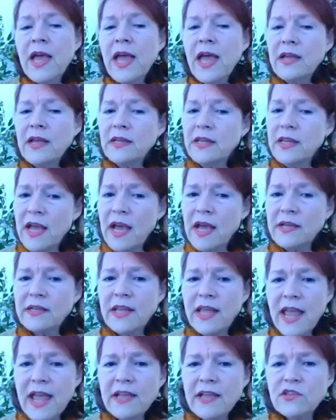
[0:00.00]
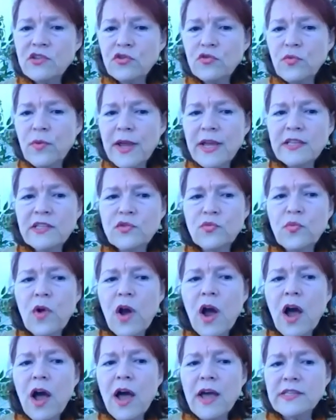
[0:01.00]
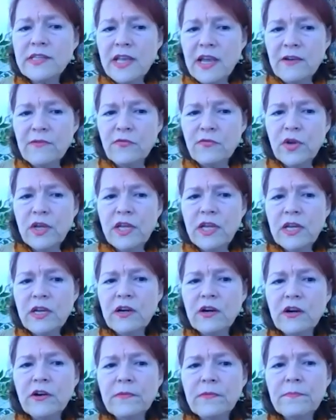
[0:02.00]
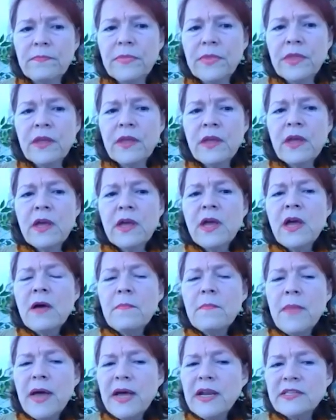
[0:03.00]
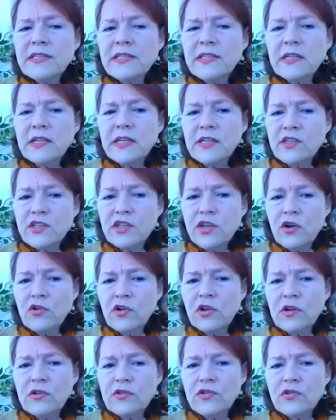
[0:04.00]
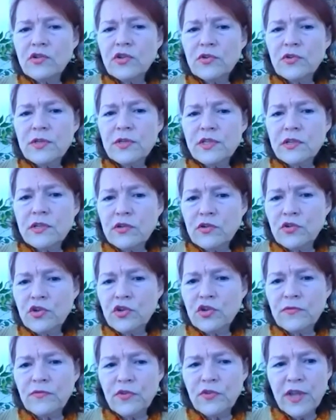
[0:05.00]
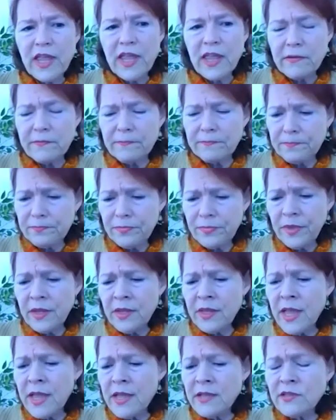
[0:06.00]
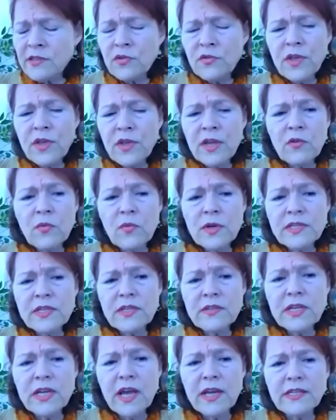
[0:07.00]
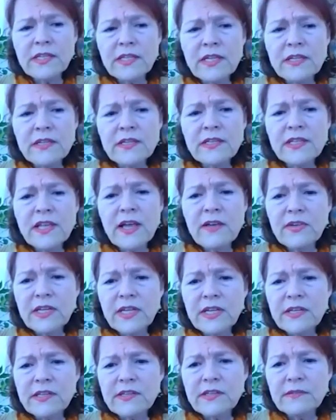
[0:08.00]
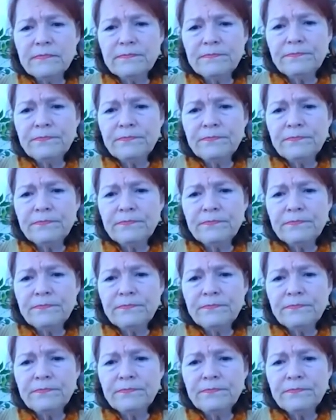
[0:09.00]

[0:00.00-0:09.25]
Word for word: And yet, cancer rates rise every year. Medicine is no closer to a solution for cancer than it was in the 1970s.